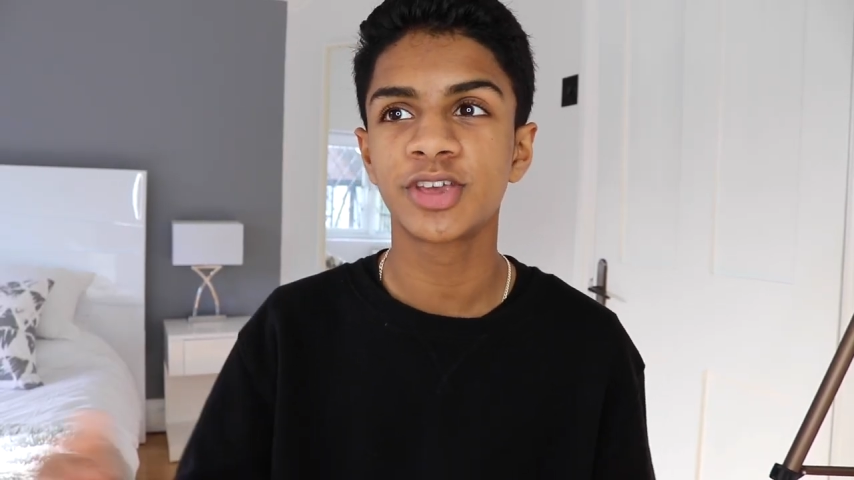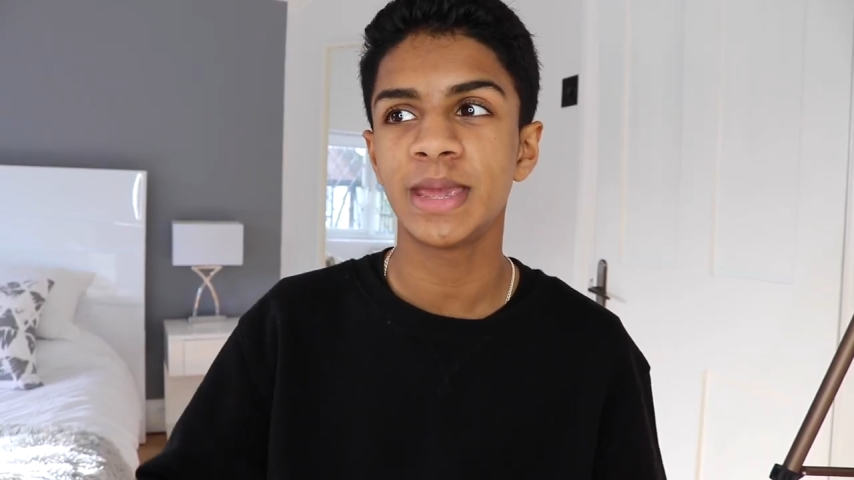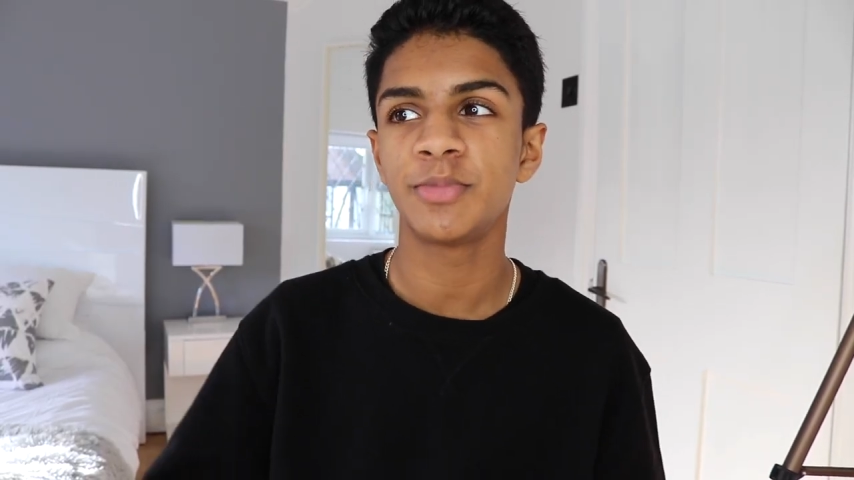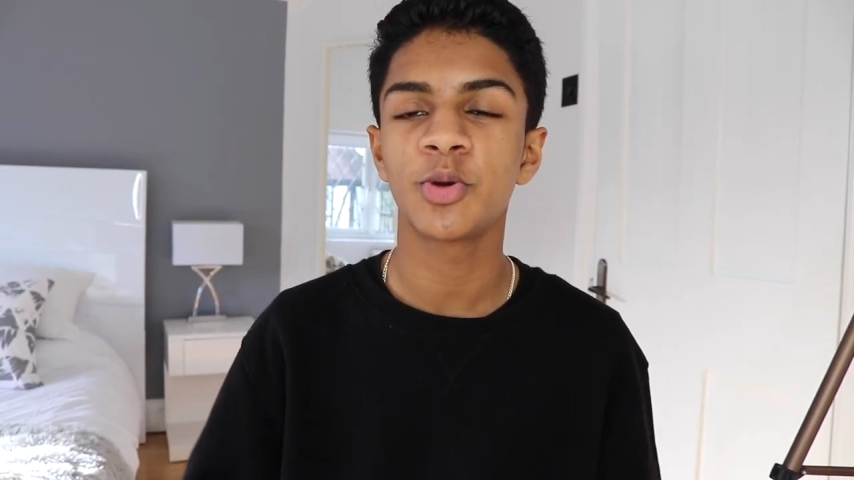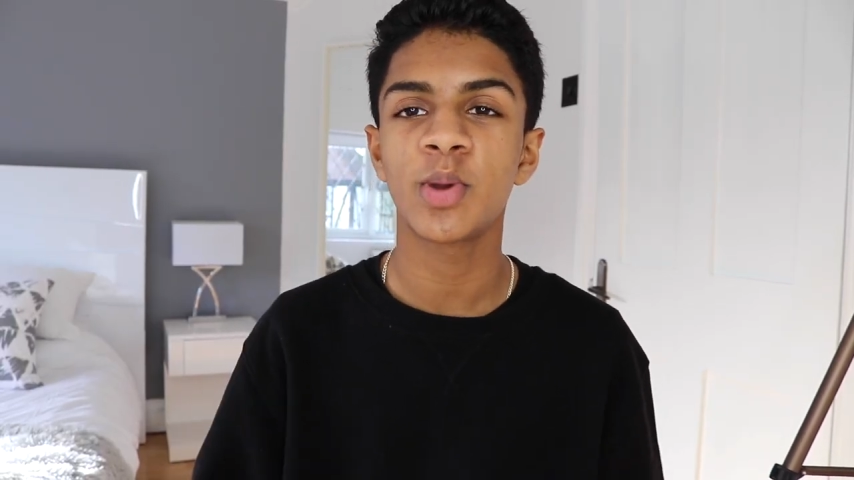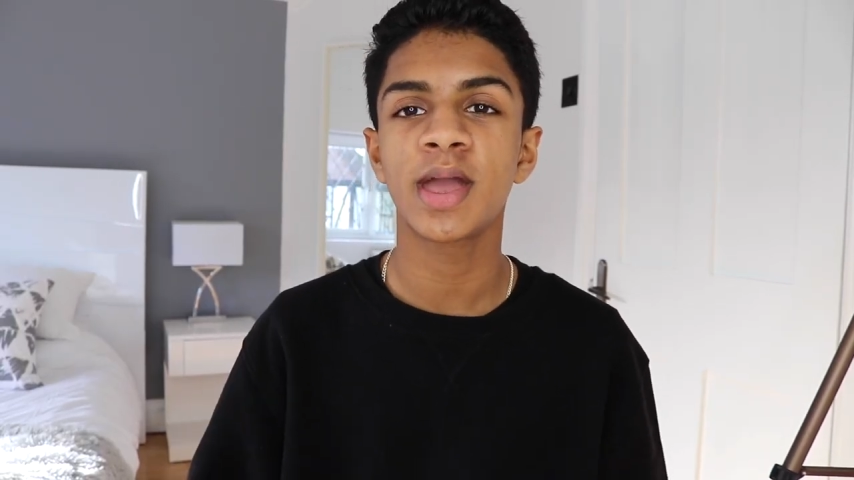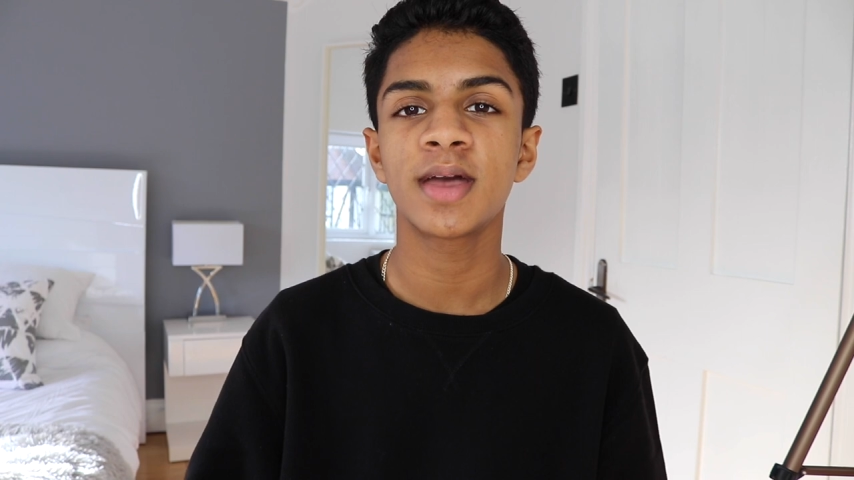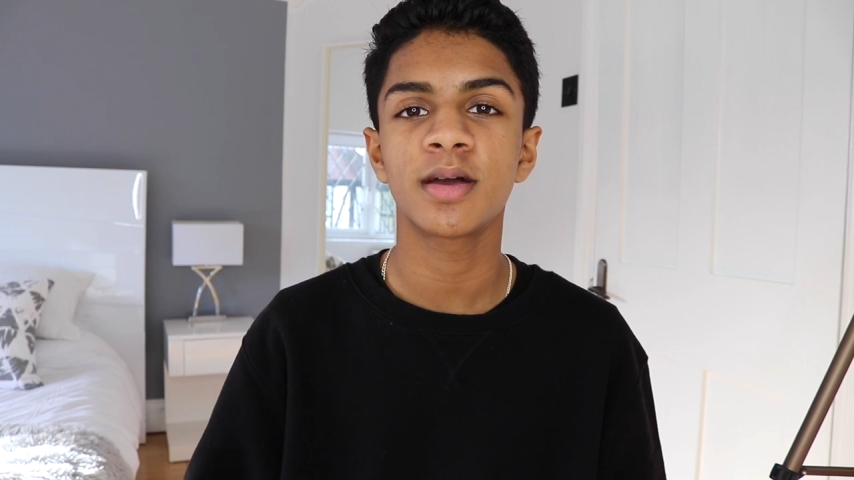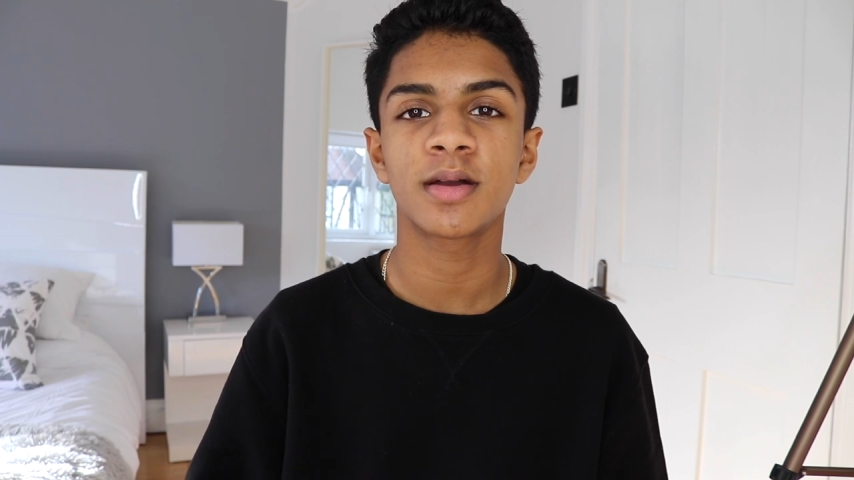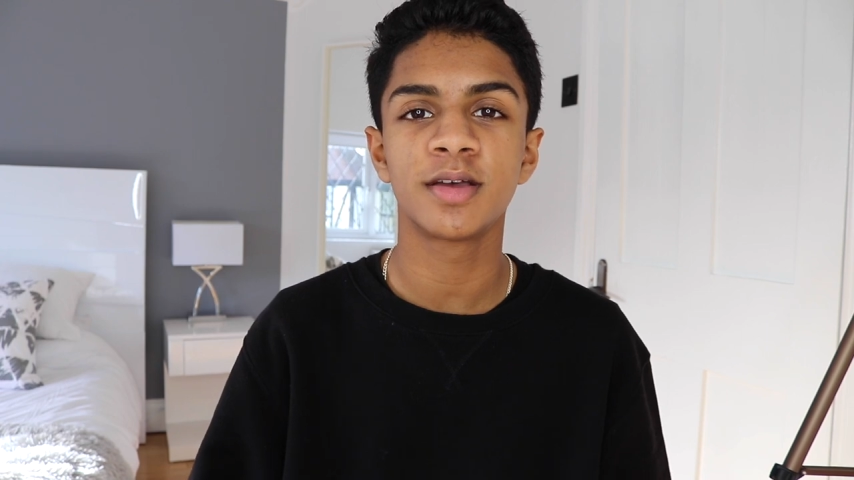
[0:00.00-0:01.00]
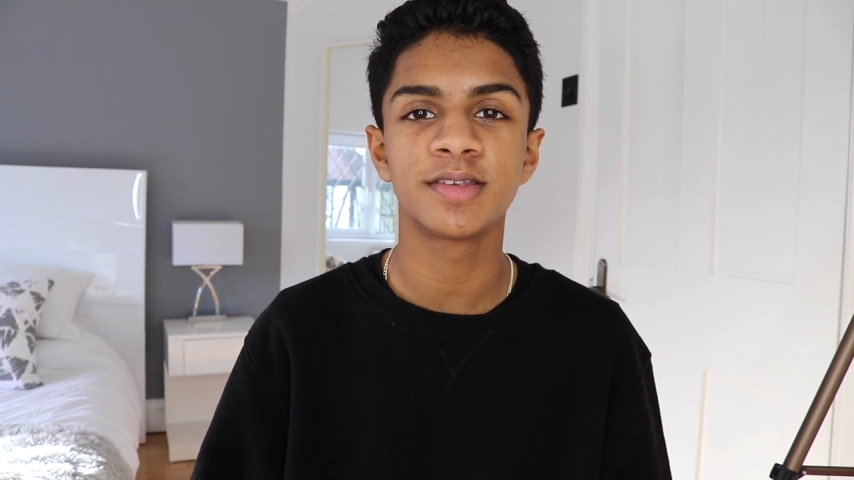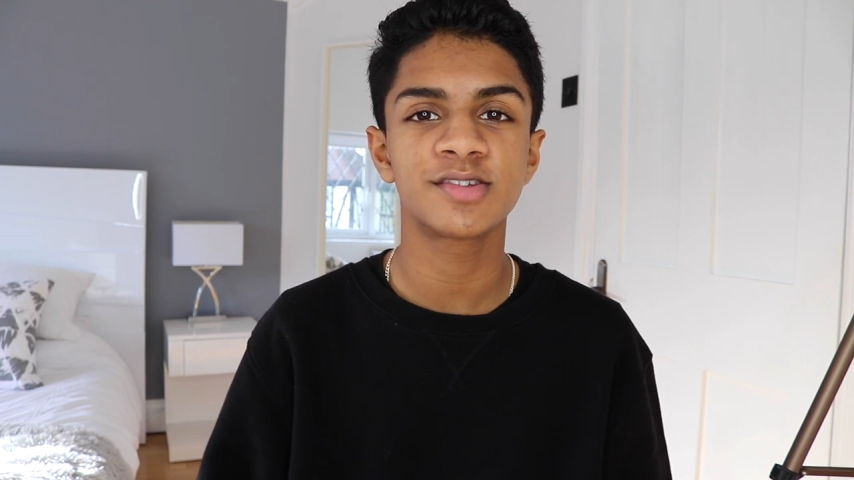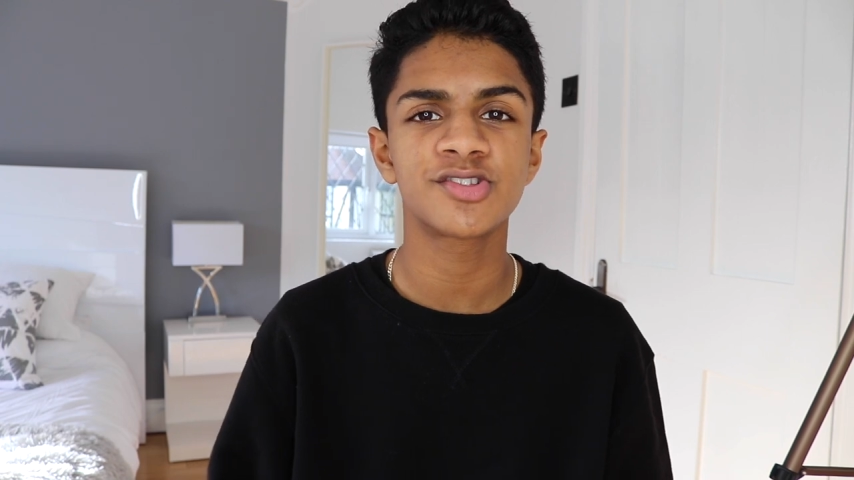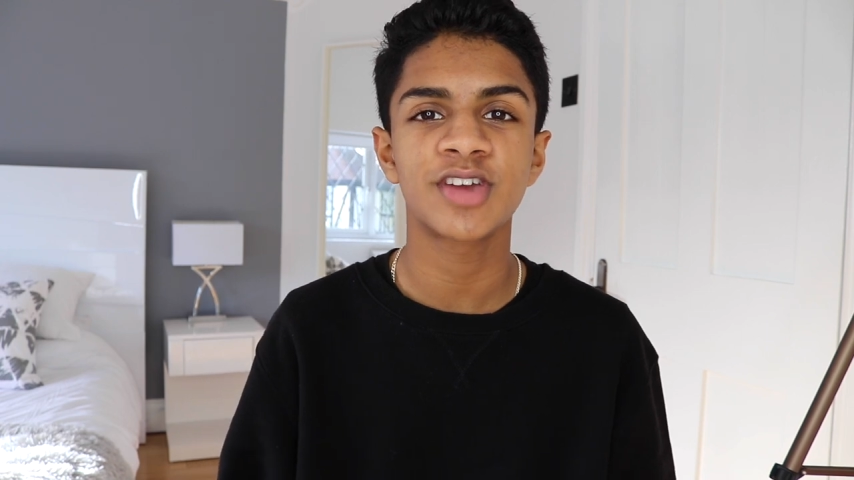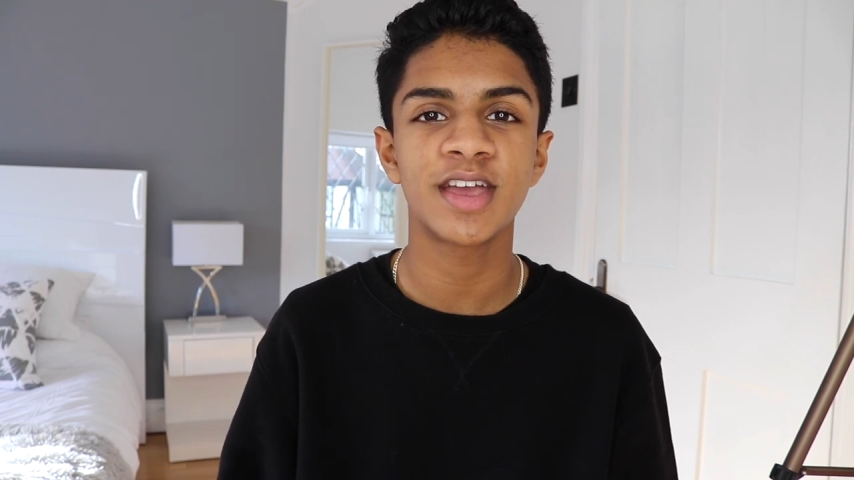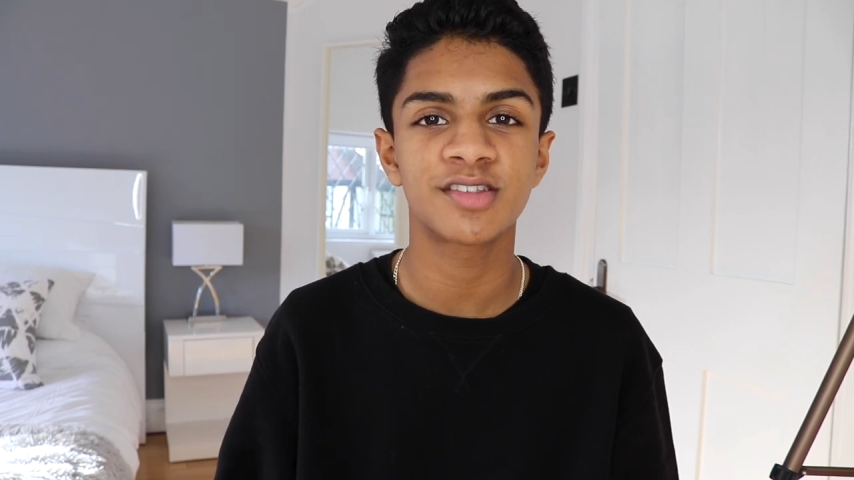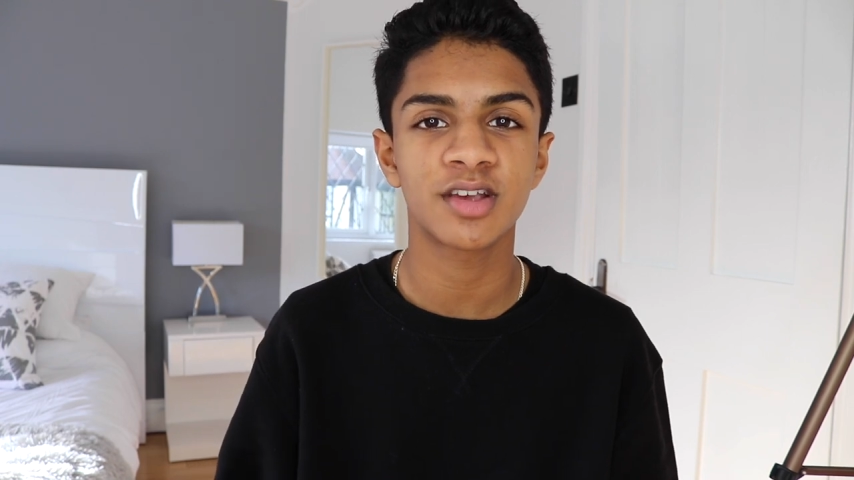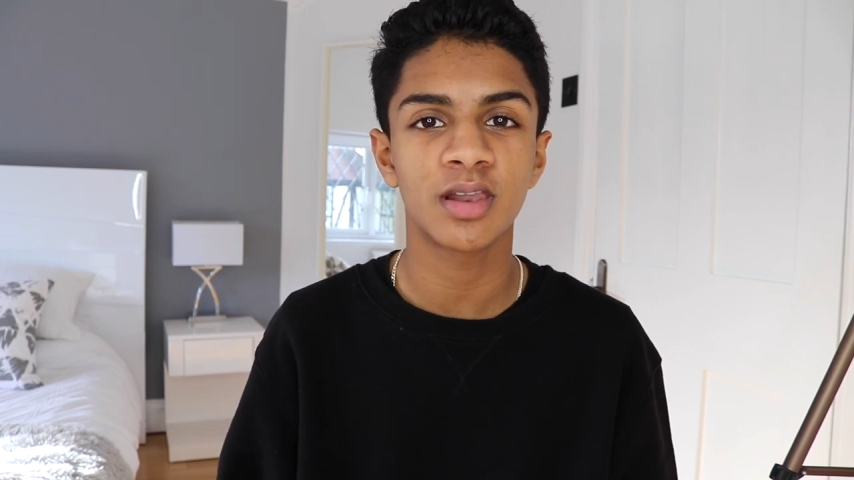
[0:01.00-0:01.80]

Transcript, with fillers: keep doing it because it just takes